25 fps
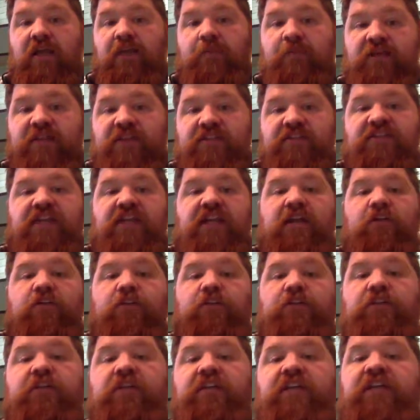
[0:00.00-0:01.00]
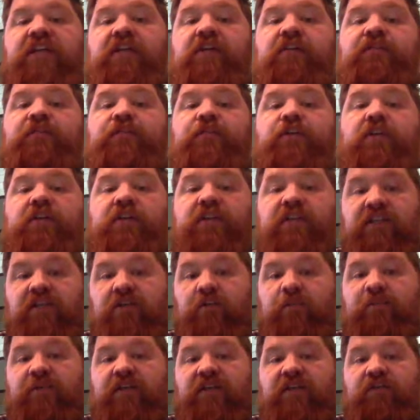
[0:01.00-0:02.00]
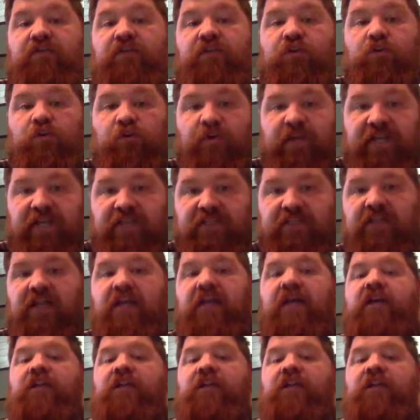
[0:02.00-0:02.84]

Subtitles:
because they are looking for a little bit of grit,